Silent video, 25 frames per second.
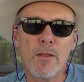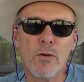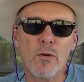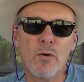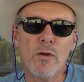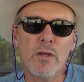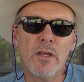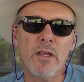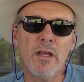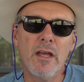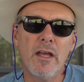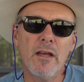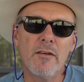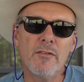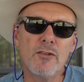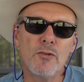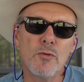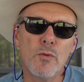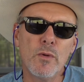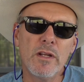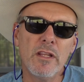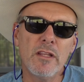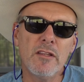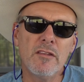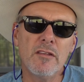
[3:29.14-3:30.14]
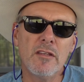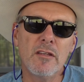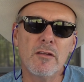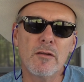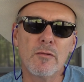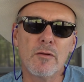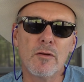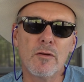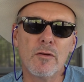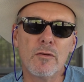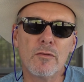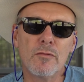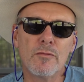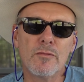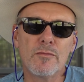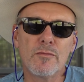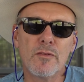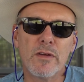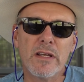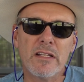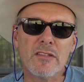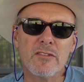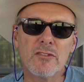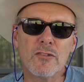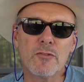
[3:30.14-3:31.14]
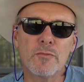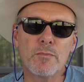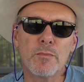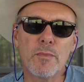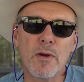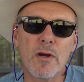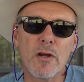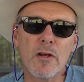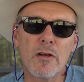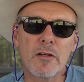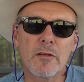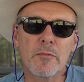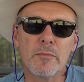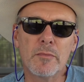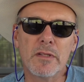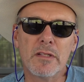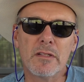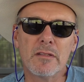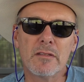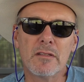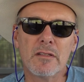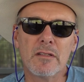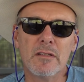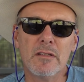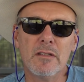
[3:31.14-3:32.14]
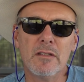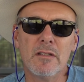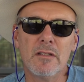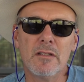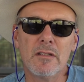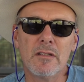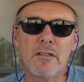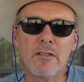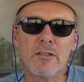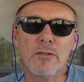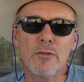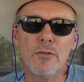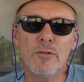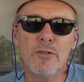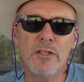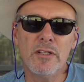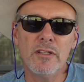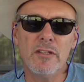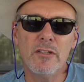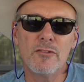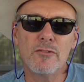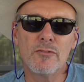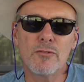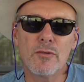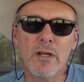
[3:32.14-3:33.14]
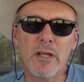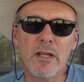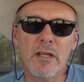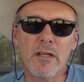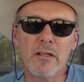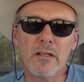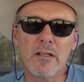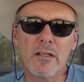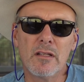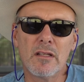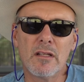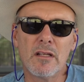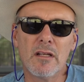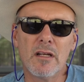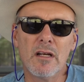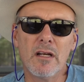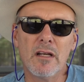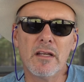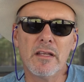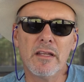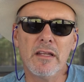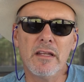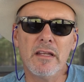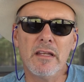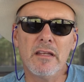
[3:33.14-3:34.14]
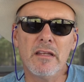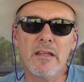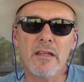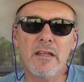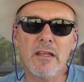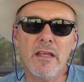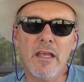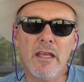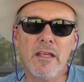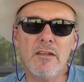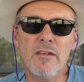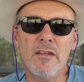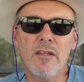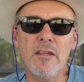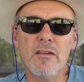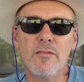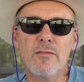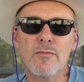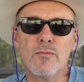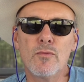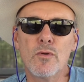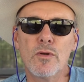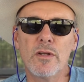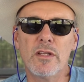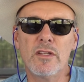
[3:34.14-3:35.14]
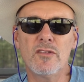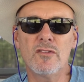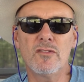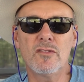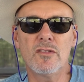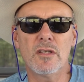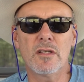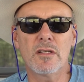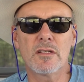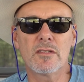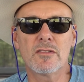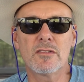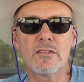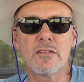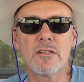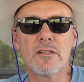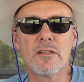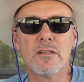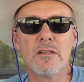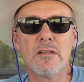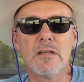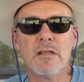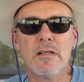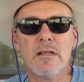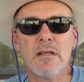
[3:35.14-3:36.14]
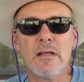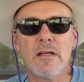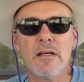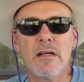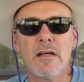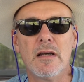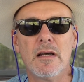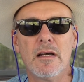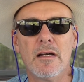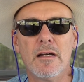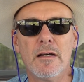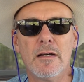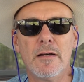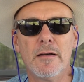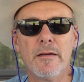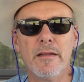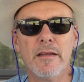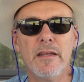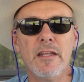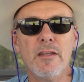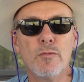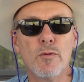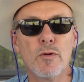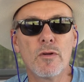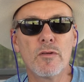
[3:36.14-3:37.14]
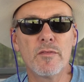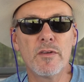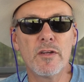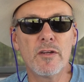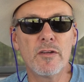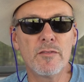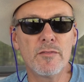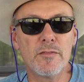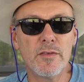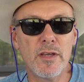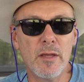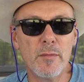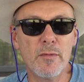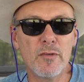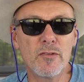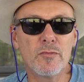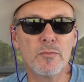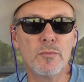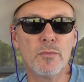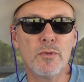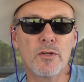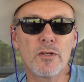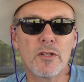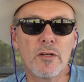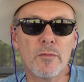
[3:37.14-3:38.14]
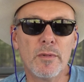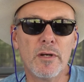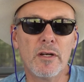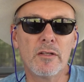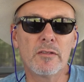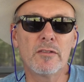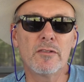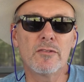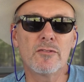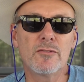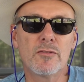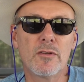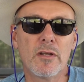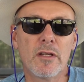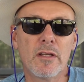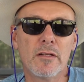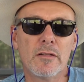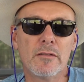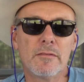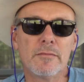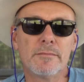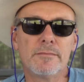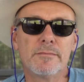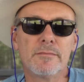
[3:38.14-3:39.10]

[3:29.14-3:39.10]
Or you have 23-year-old Francis Parkman, who did the trail in 1846. And he wrote a very famous book about the trail.